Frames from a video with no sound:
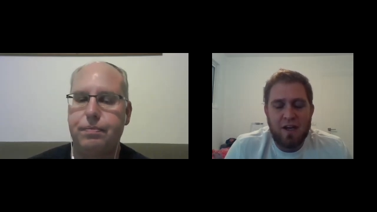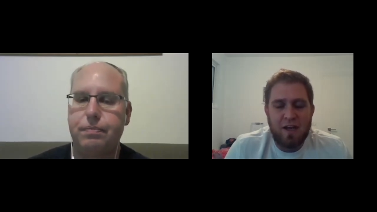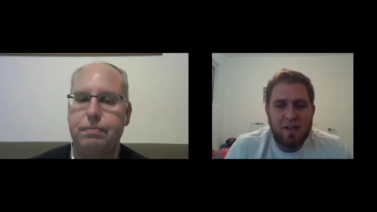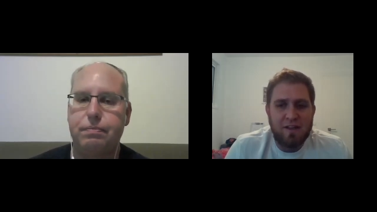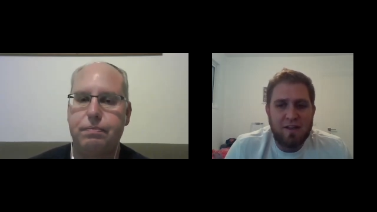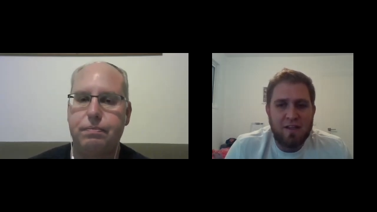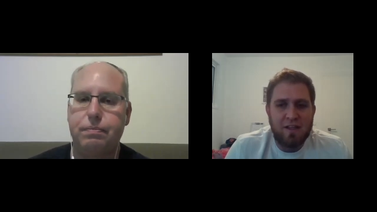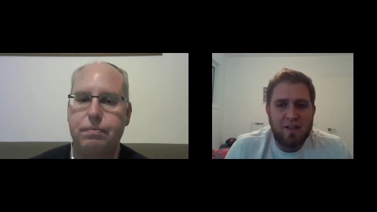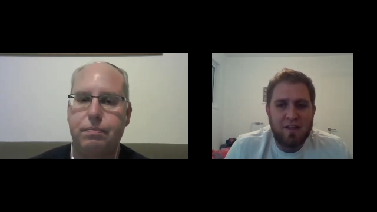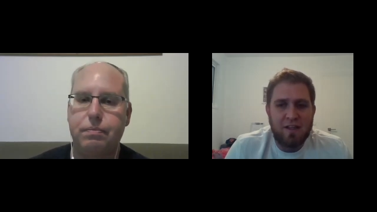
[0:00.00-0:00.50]
Speaker 1: I
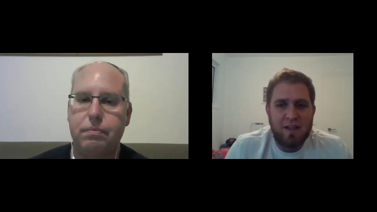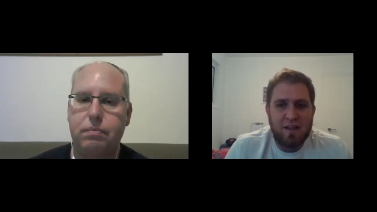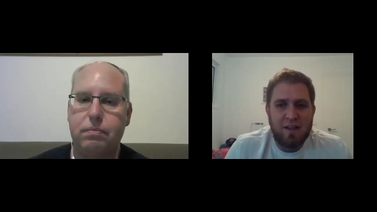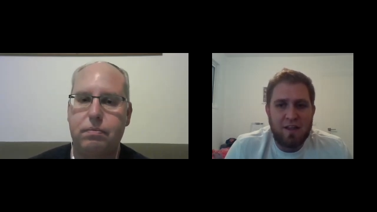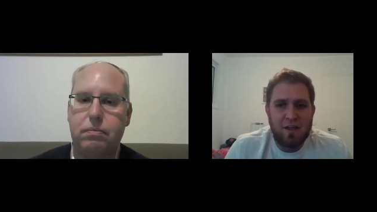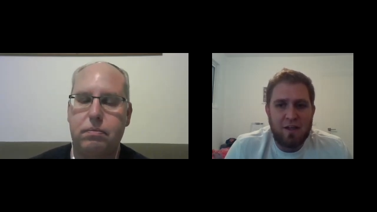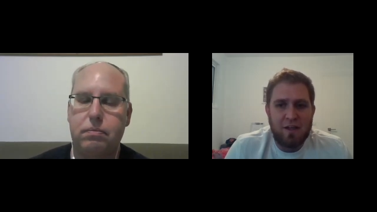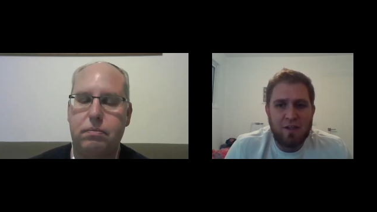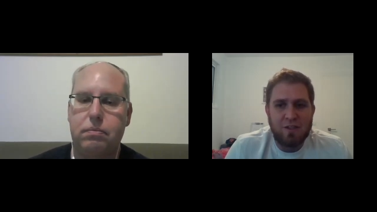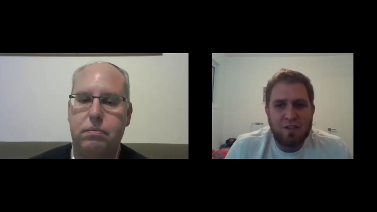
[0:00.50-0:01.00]
think that
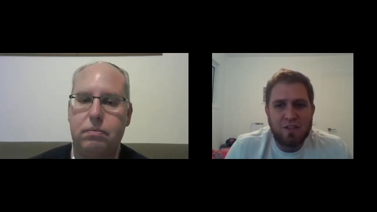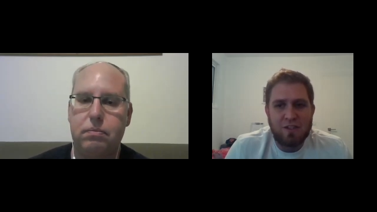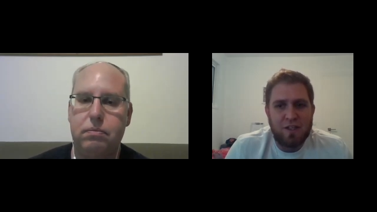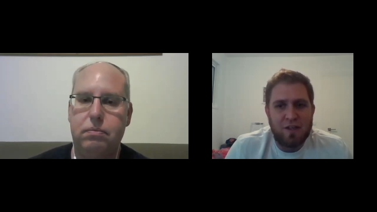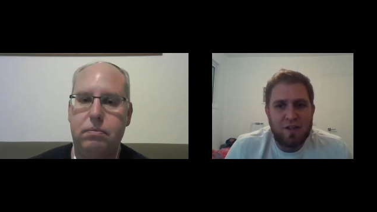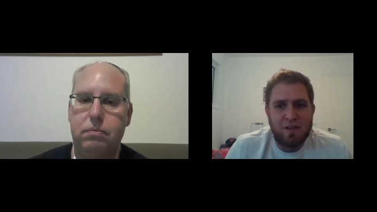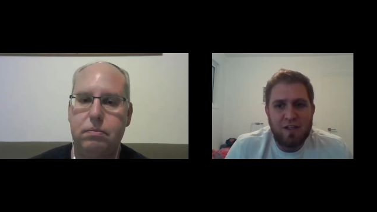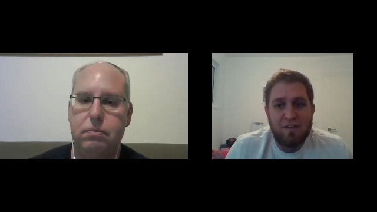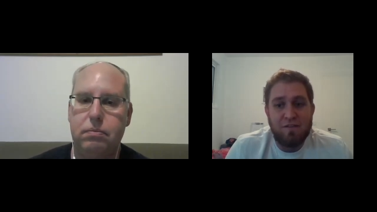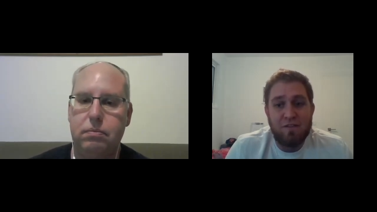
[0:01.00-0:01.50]
there's,
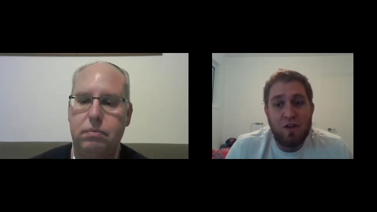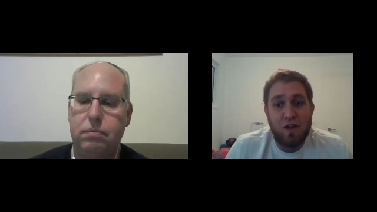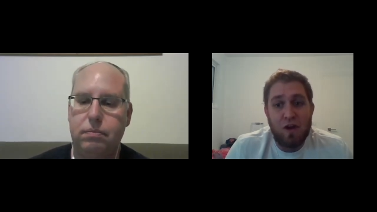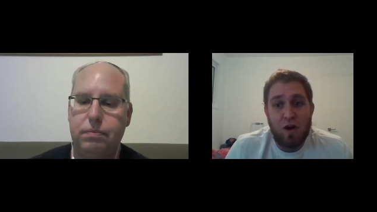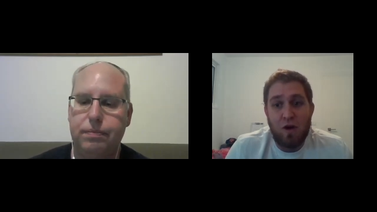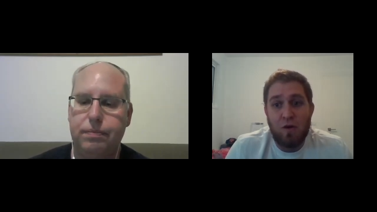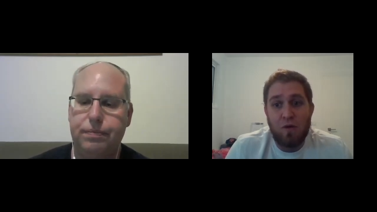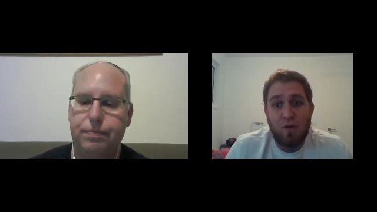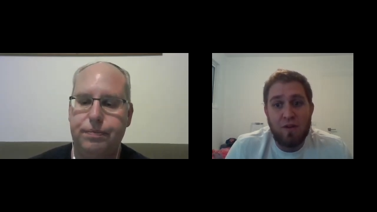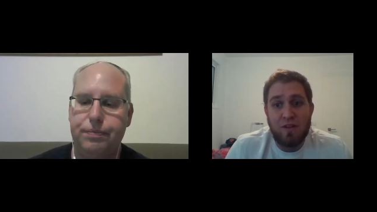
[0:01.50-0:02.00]
you know, even
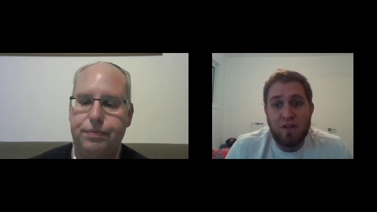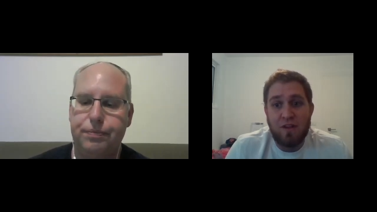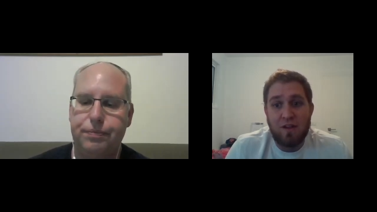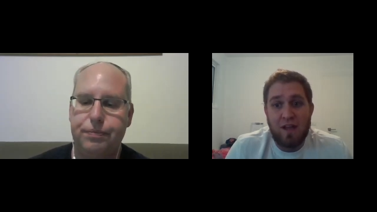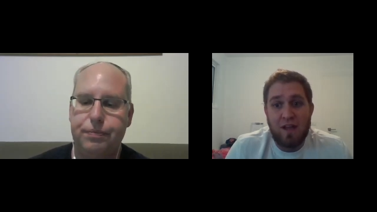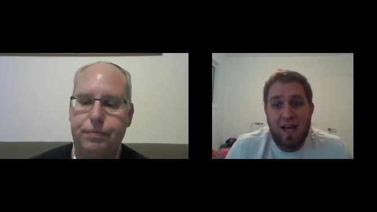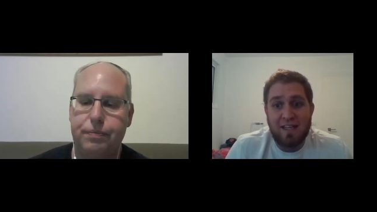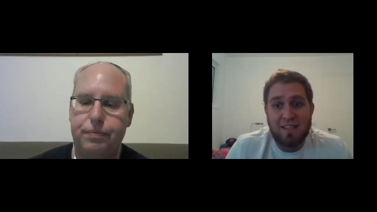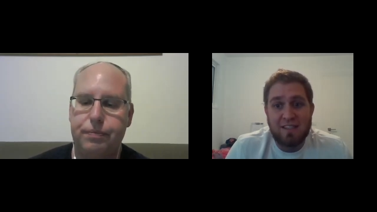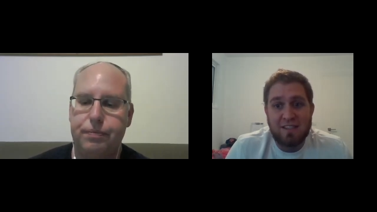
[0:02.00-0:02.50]
though in the
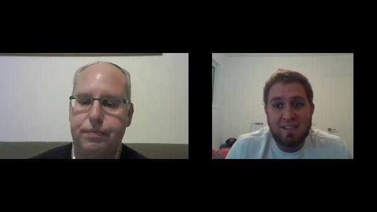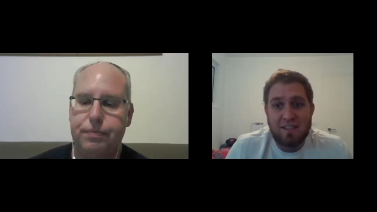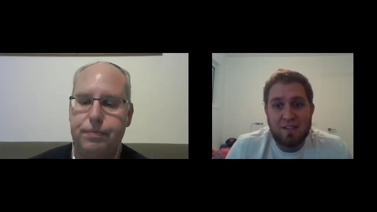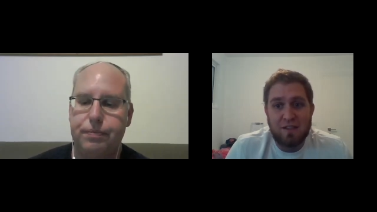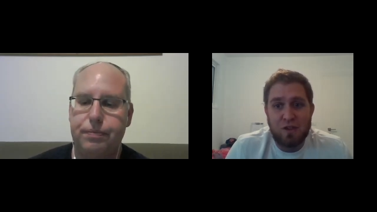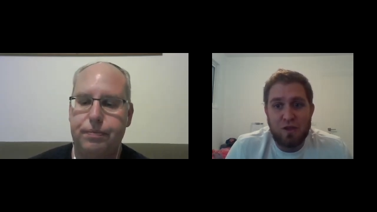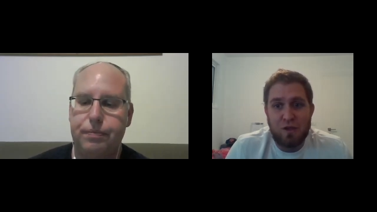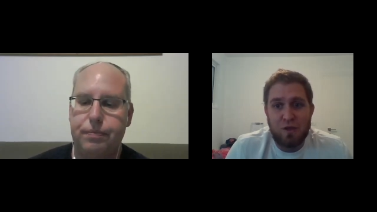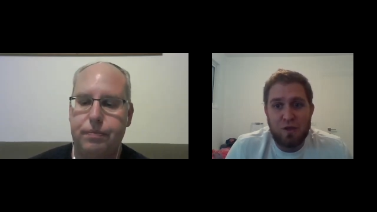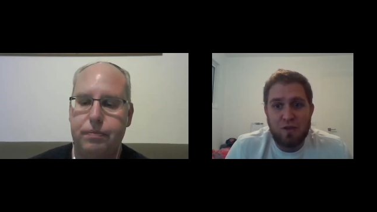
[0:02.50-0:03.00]

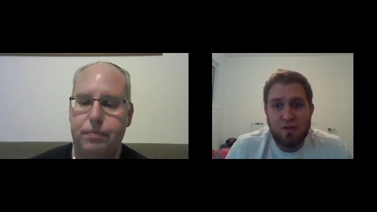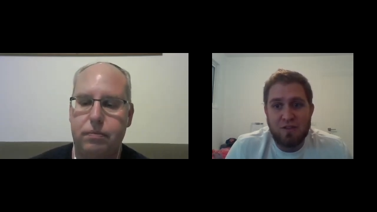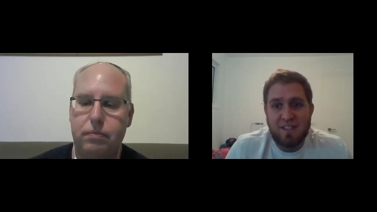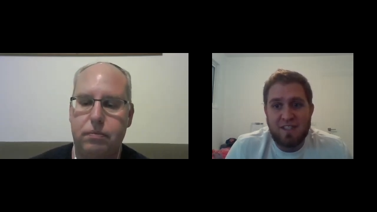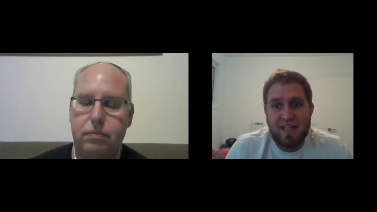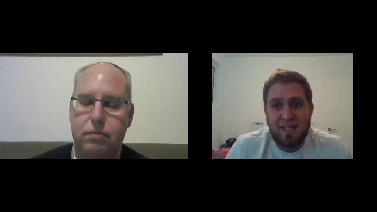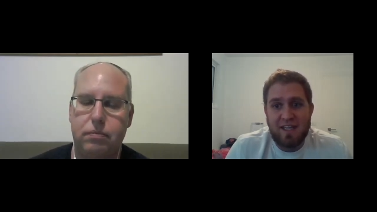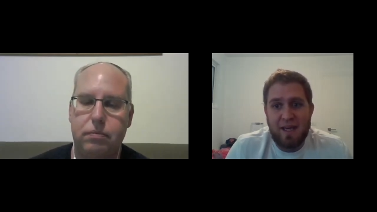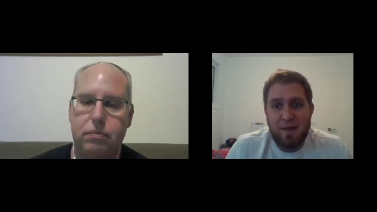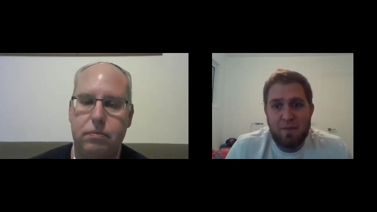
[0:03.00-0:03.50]
last little
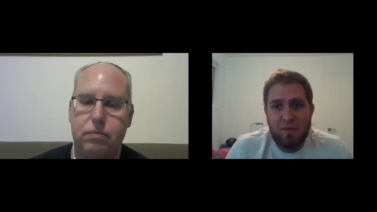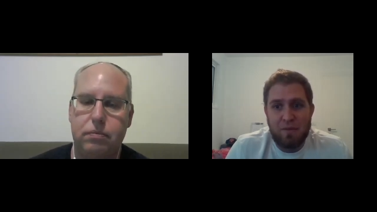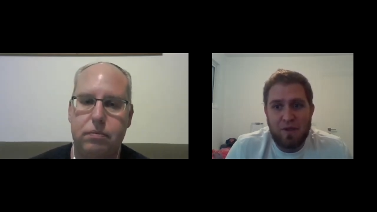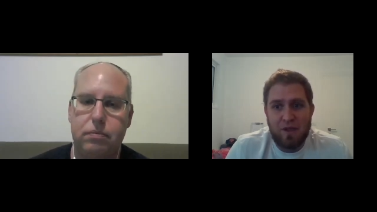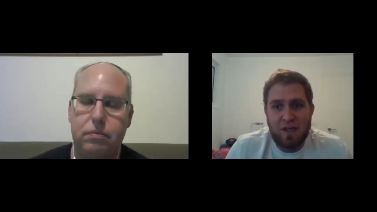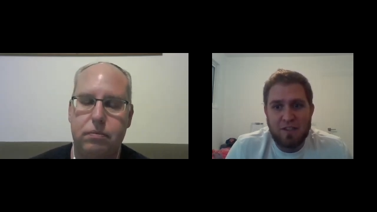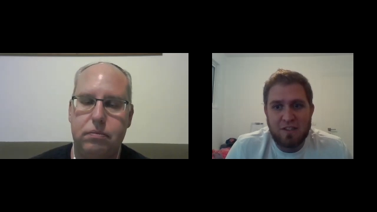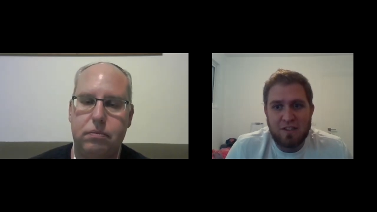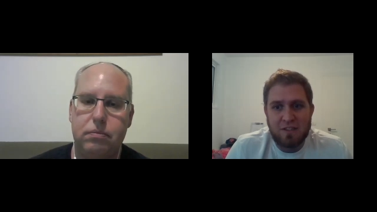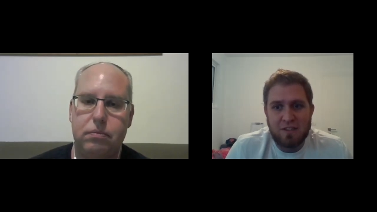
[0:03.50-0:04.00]
decade
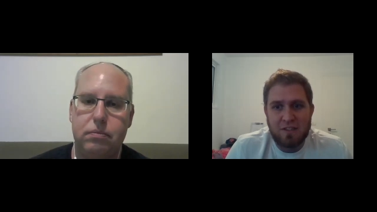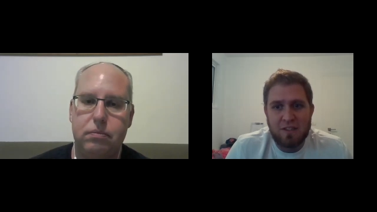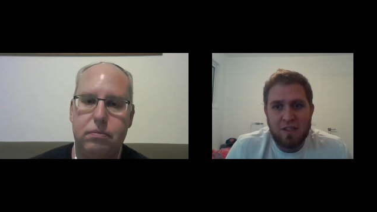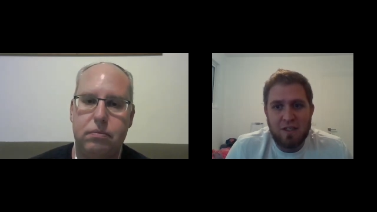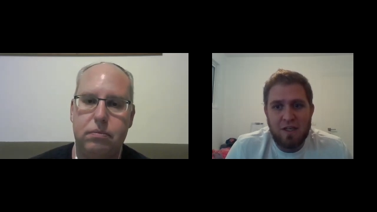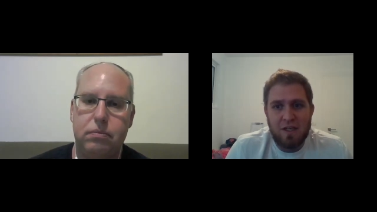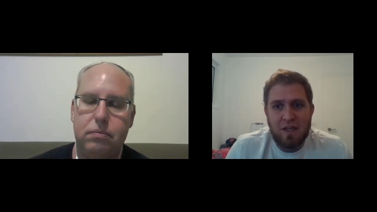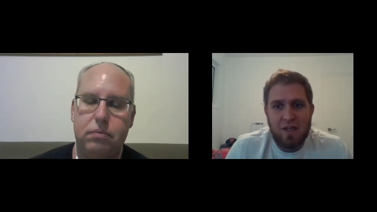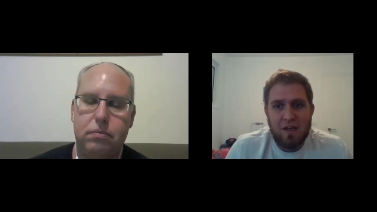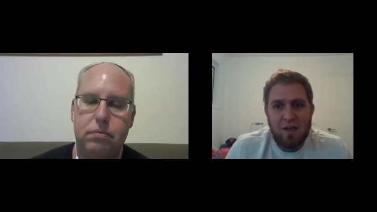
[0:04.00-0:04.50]
plus,